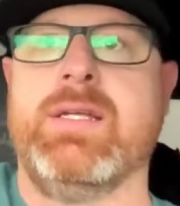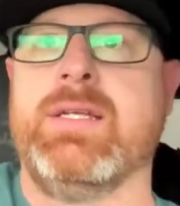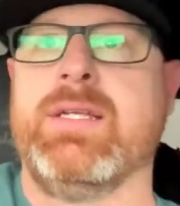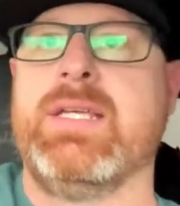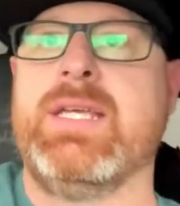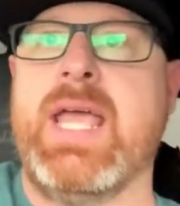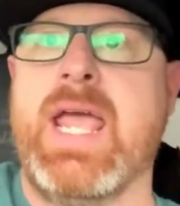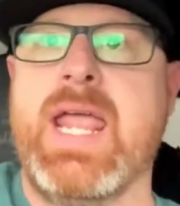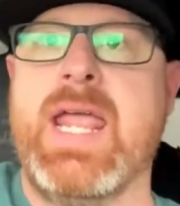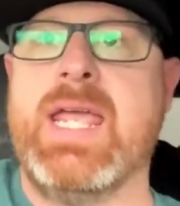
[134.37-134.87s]

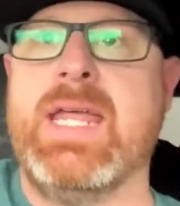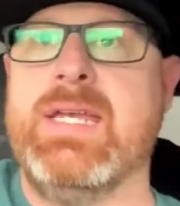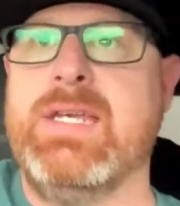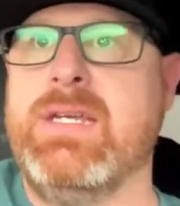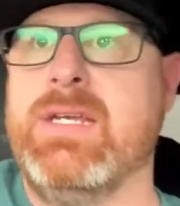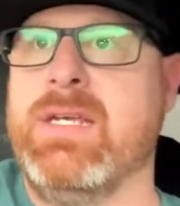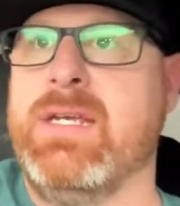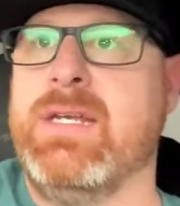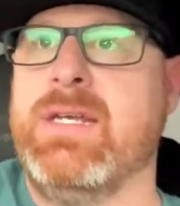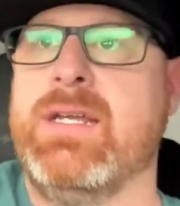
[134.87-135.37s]

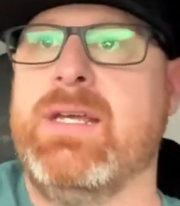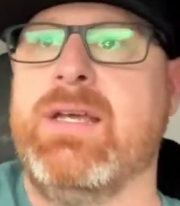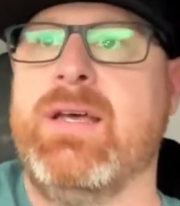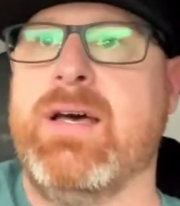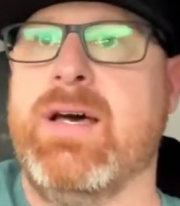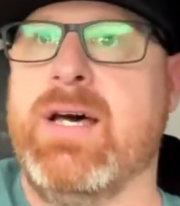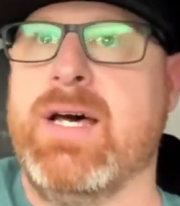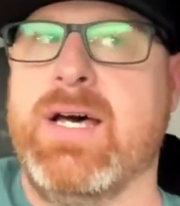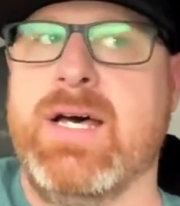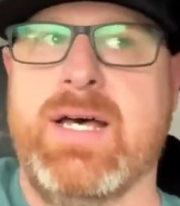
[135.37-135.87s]
Canyon.
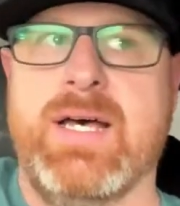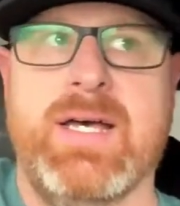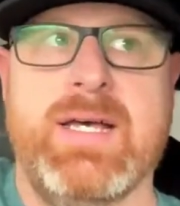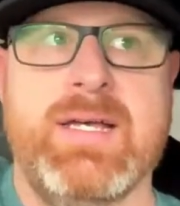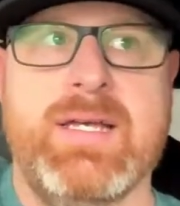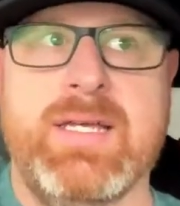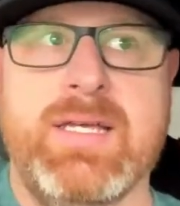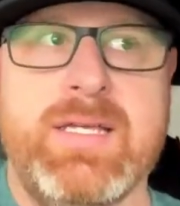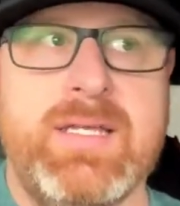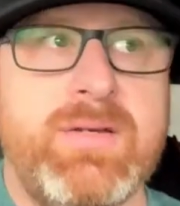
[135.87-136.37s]

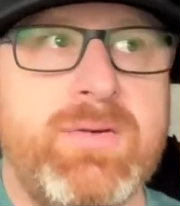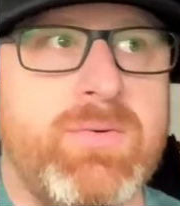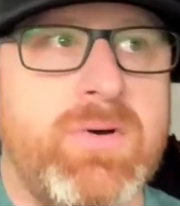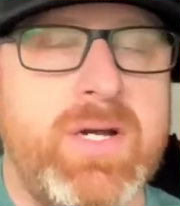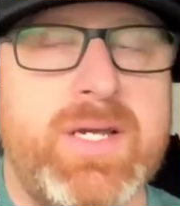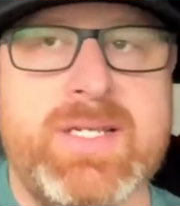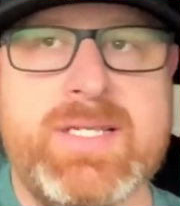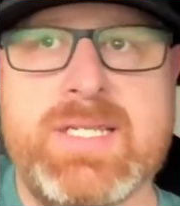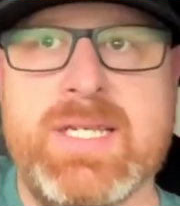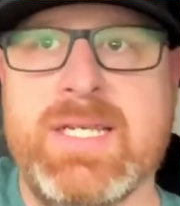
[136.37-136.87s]
What
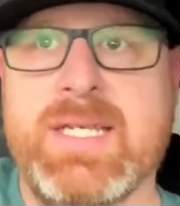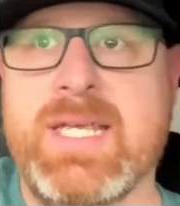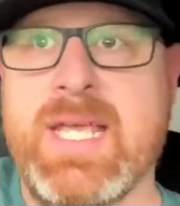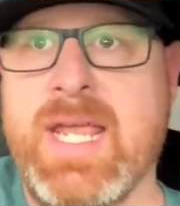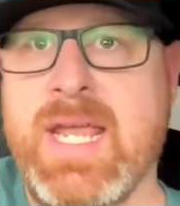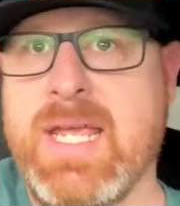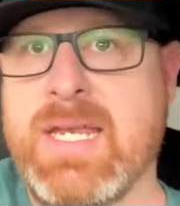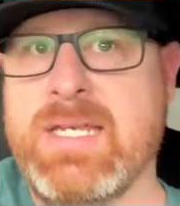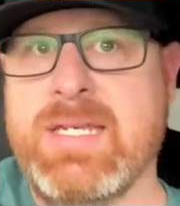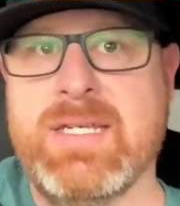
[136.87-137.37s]
is it?
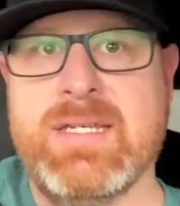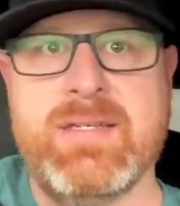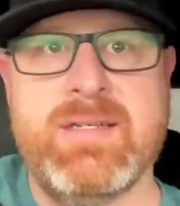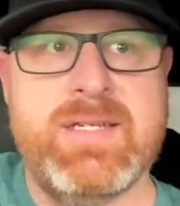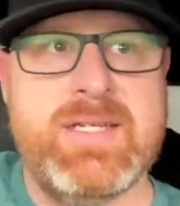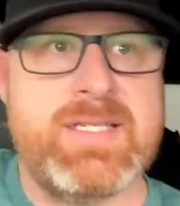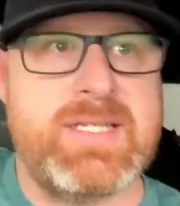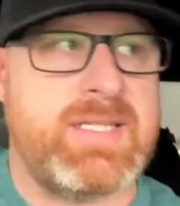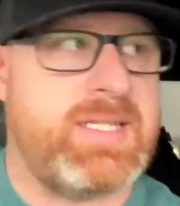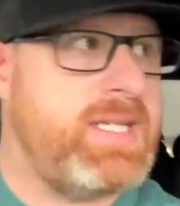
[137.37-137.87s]
Canyon.
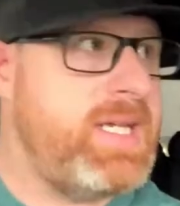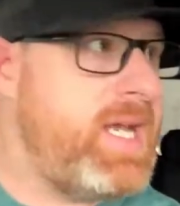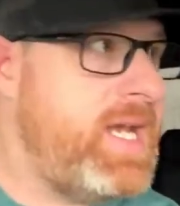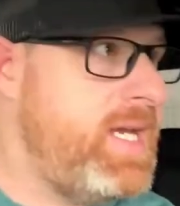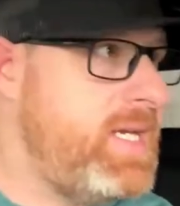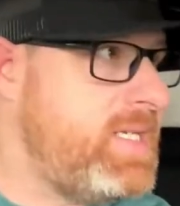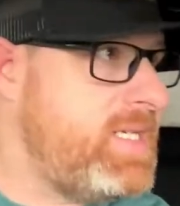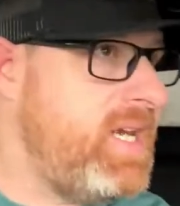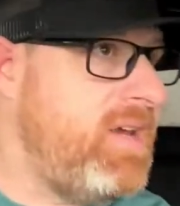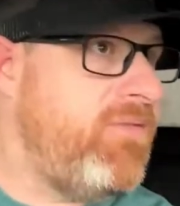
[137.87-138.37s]
Is it the
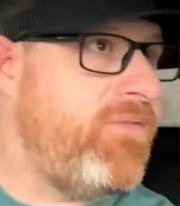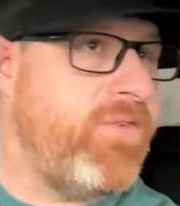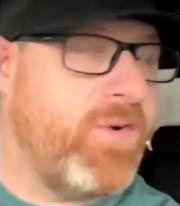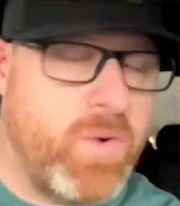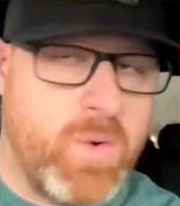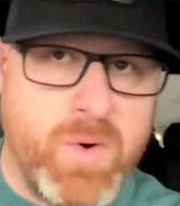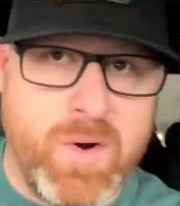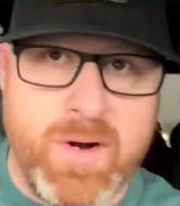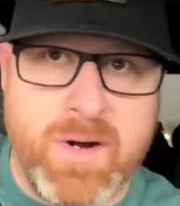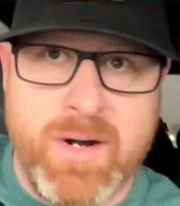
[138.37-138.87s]

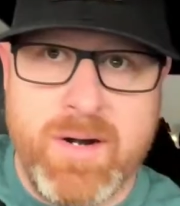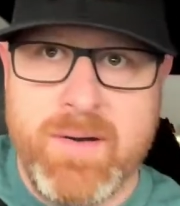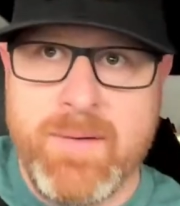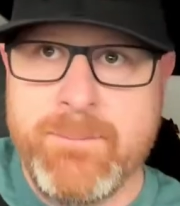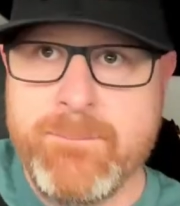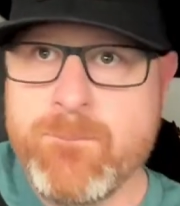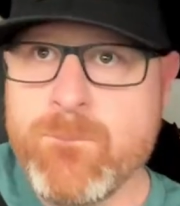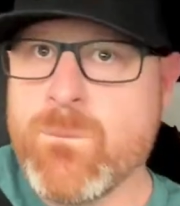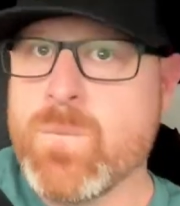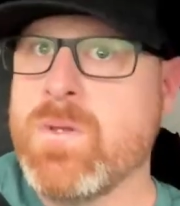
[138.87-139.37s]
AT4?
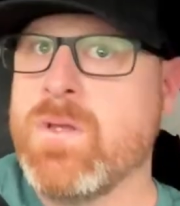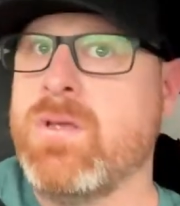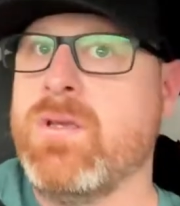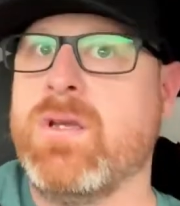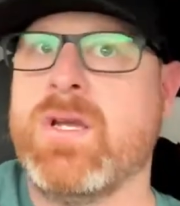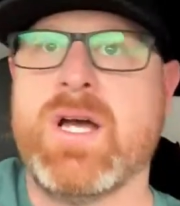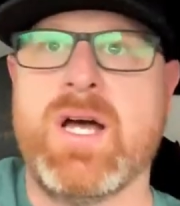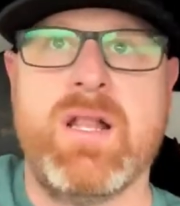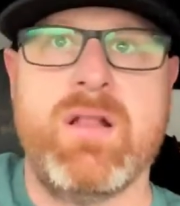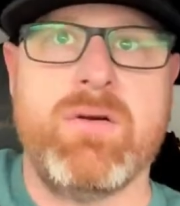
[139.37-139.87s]

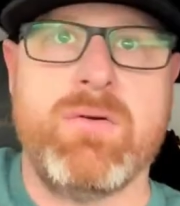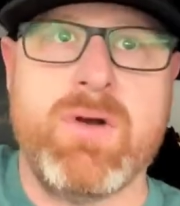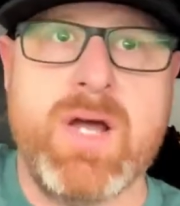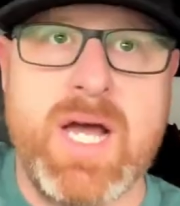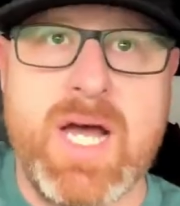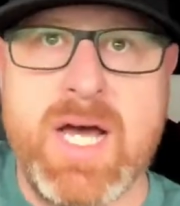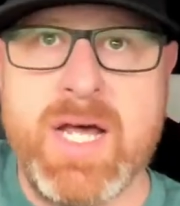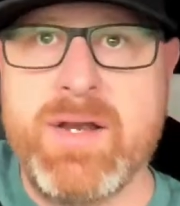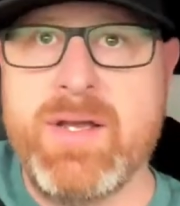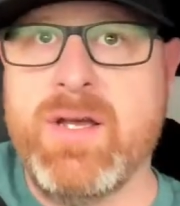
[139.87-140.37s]

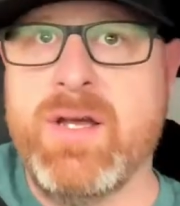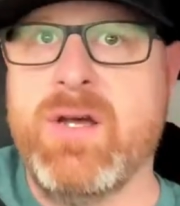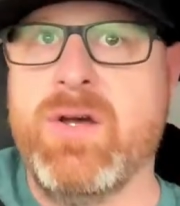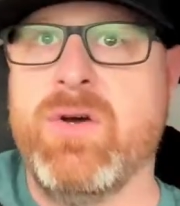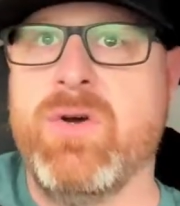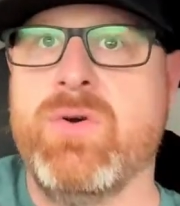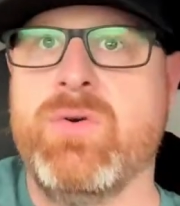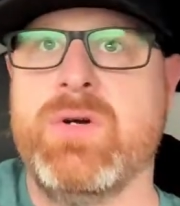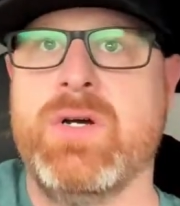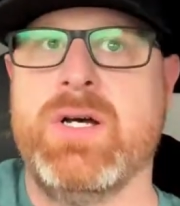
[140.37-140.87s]

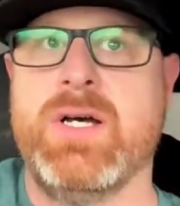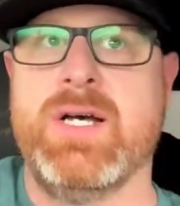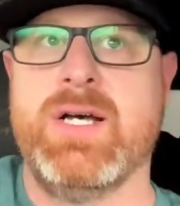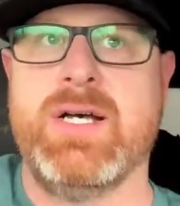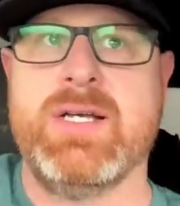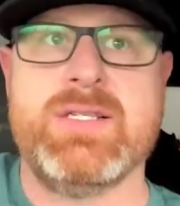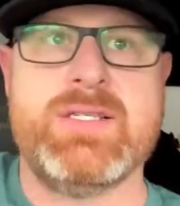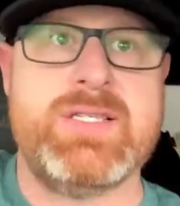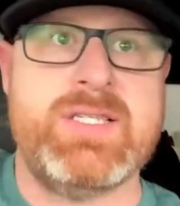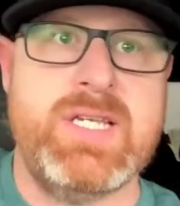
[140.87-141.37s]
Colorado,
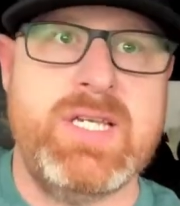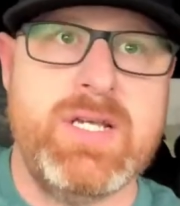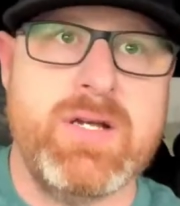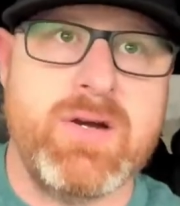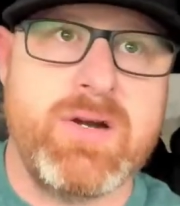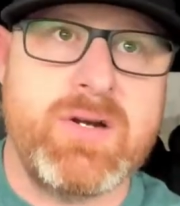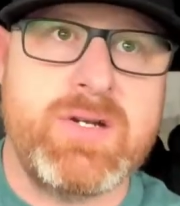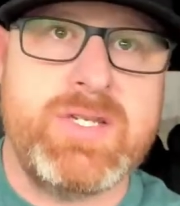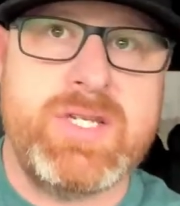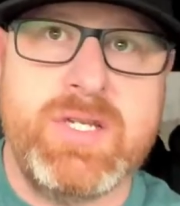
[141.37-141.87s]

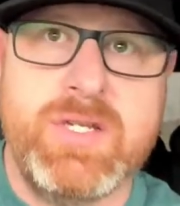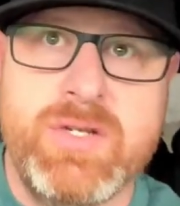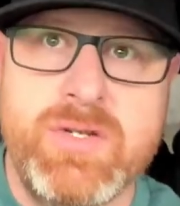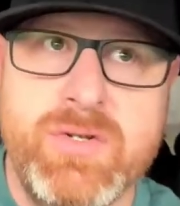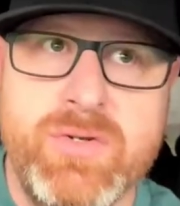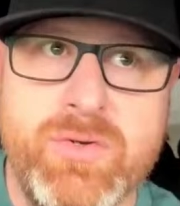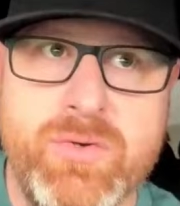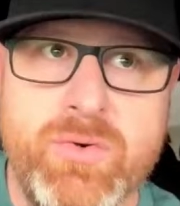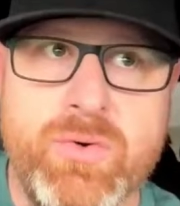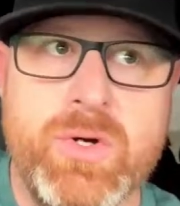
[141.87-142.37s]
CR2.